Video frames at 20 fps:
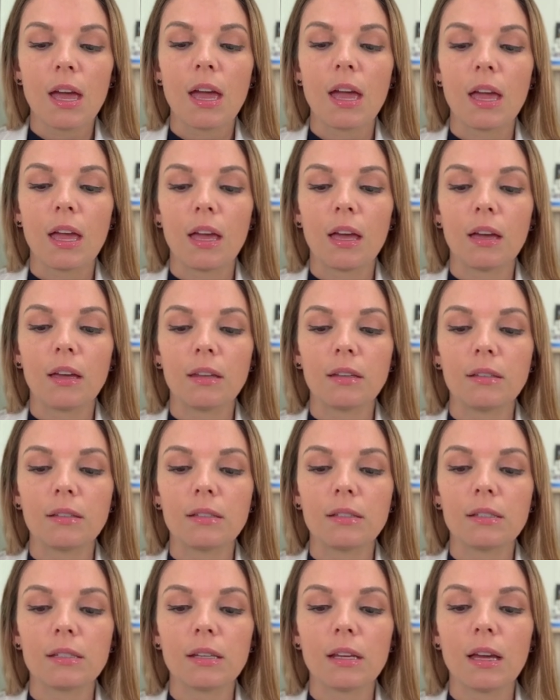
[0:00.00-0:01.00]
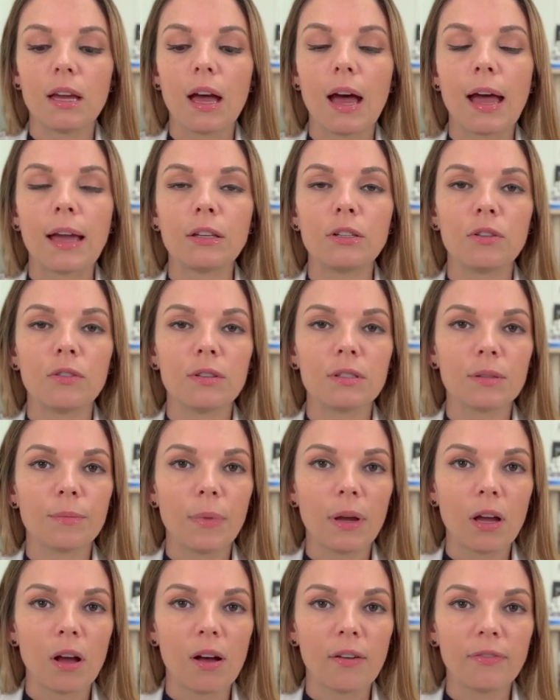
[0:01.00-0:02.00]
And I do this in
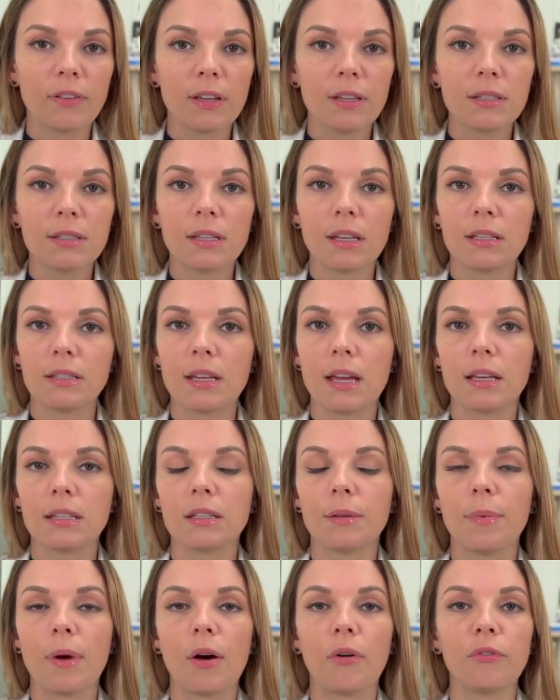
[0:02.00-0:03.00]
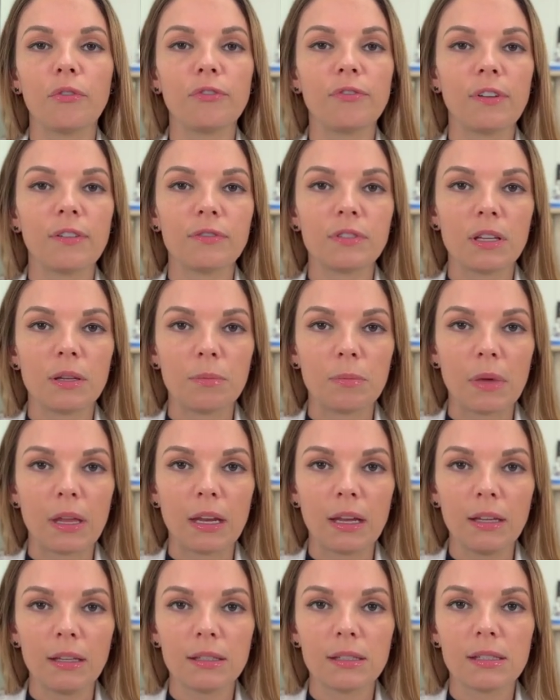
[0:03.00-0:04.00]
my office. It takes about 15
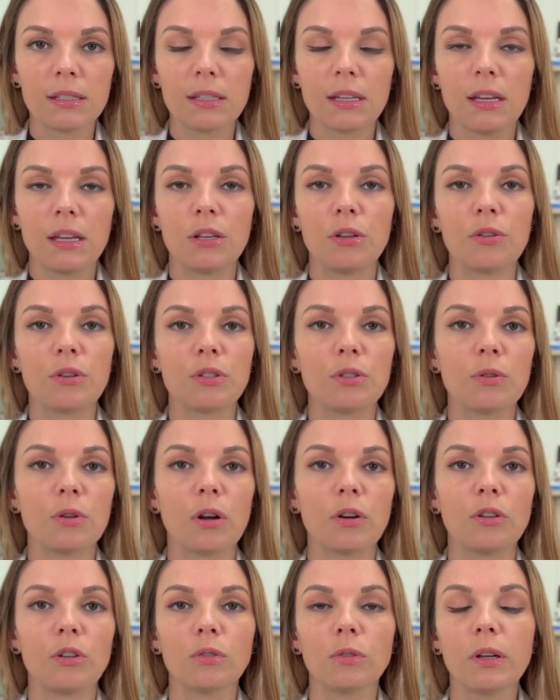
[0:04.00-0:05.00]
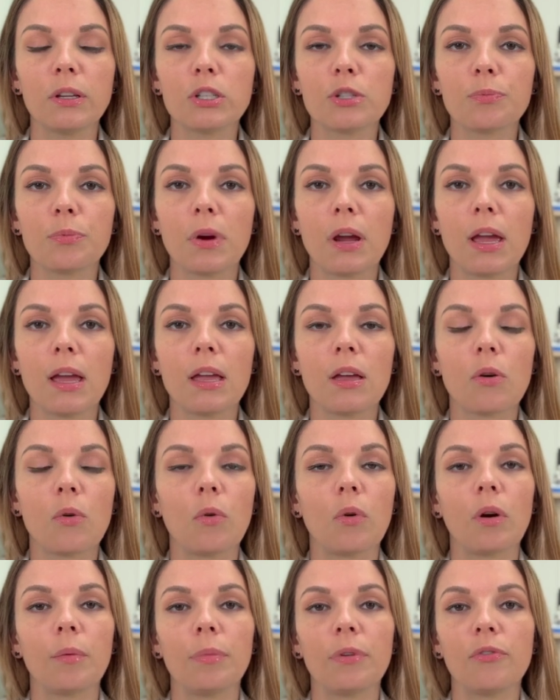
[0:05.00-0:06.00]
minutes. You can do it on your lunch break
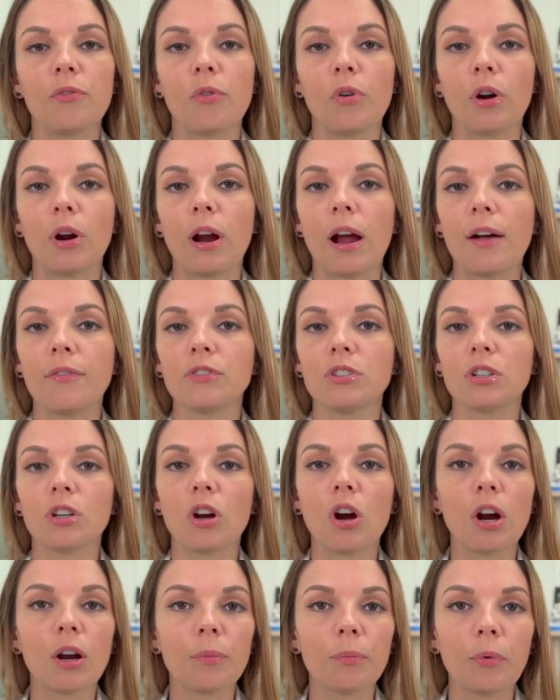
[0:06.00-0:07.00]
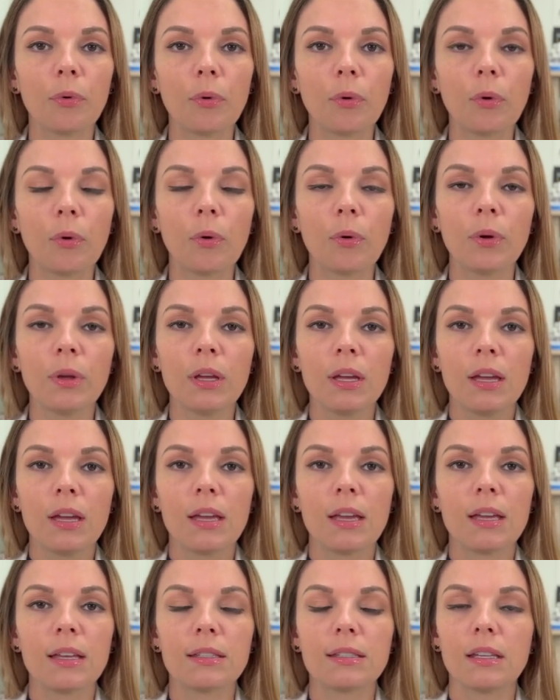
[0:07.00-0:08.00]
or before or after carpool.
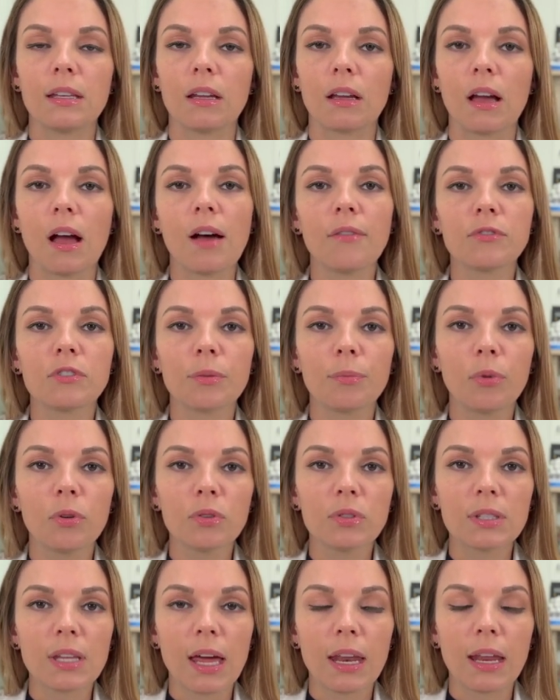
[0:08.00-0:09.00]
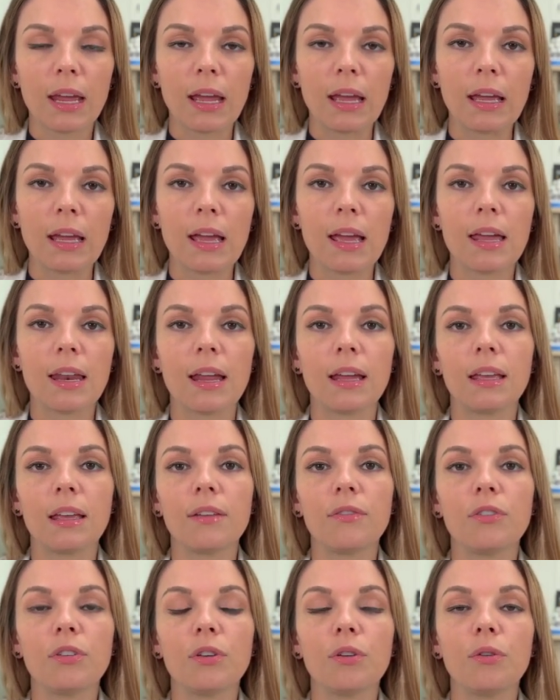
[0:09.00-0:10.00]
It's in a comfortable setting, and I
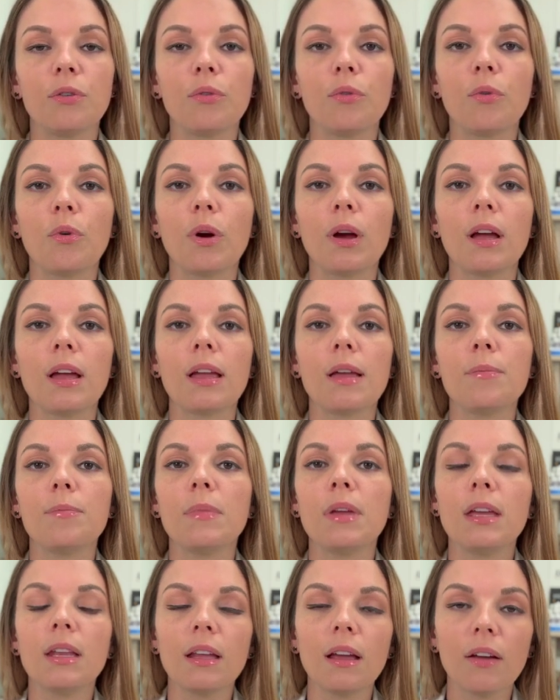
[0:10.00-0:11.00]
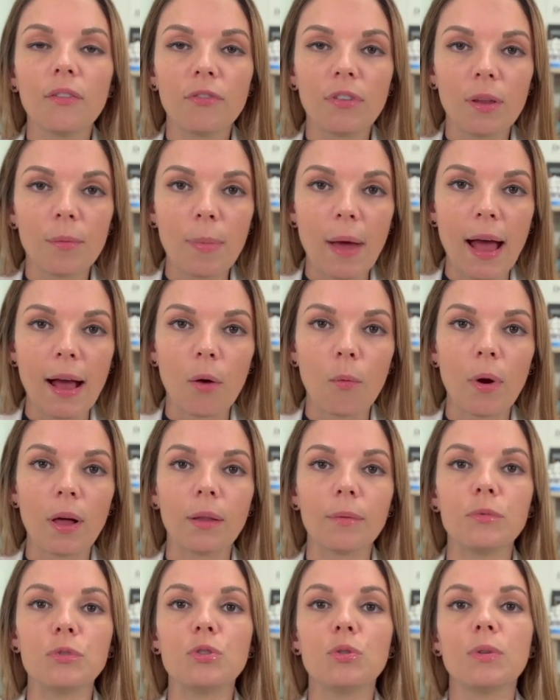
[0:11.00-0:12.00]
give you immediate feedback while
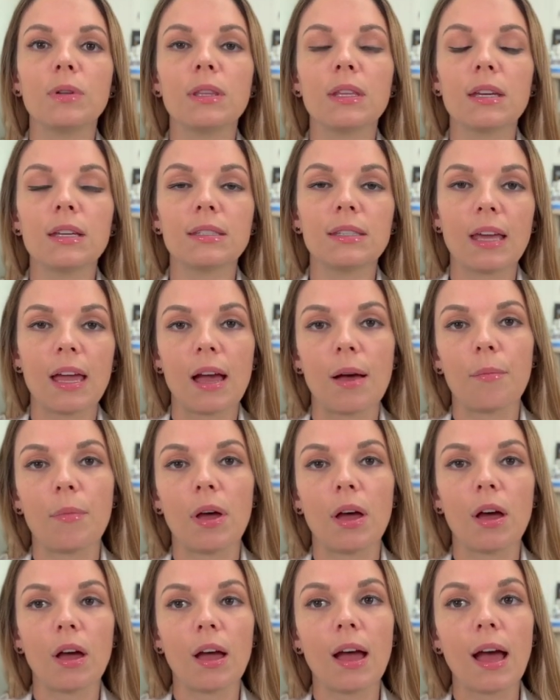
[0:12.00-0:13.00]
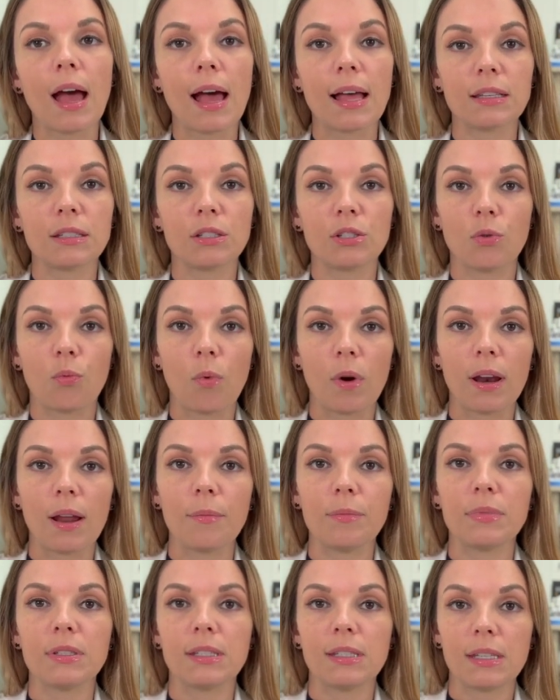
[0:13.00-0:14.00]
I'm doing the exam as to what
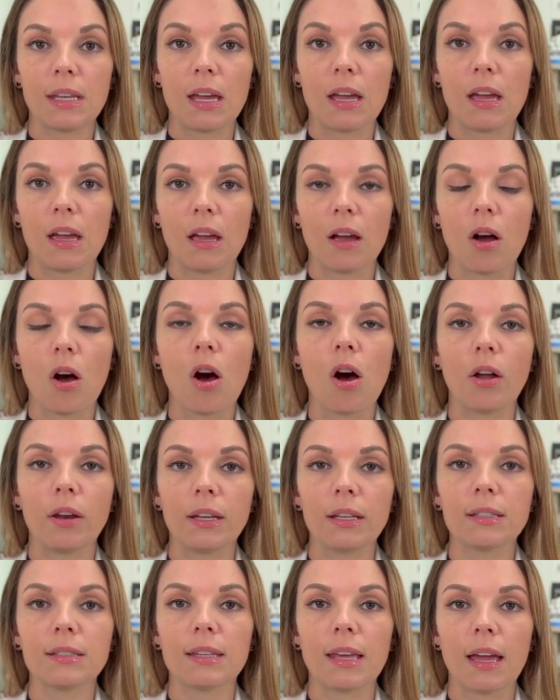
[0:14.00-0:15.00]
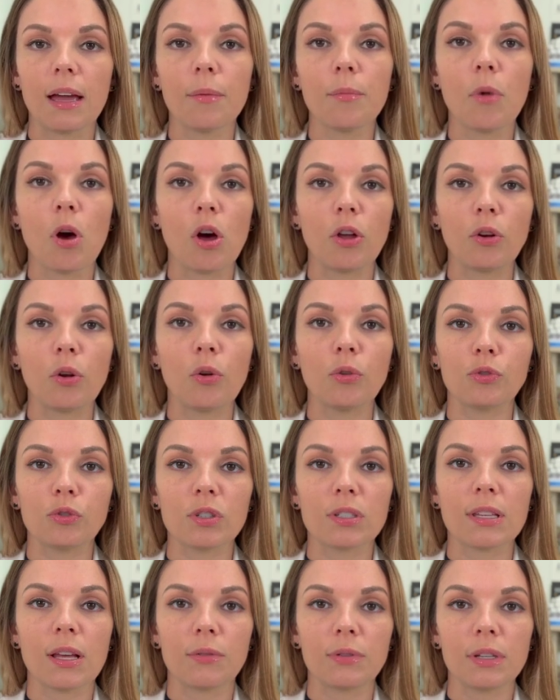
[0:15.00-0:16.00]
I'm seeing on
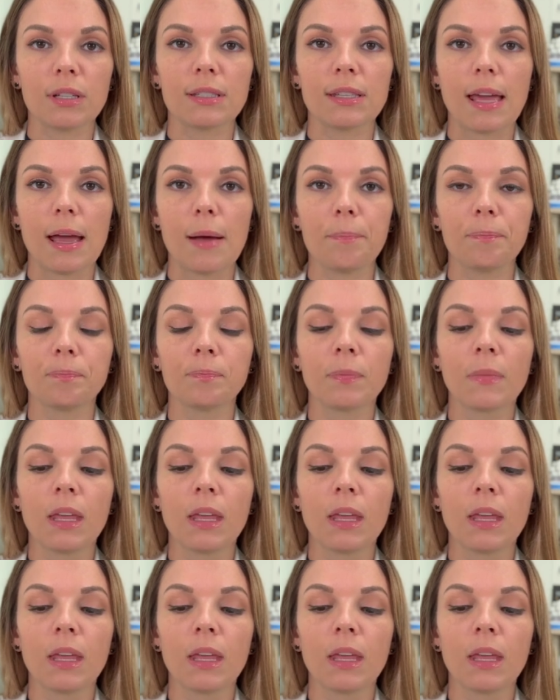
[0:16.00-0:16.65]
ultrasound exam.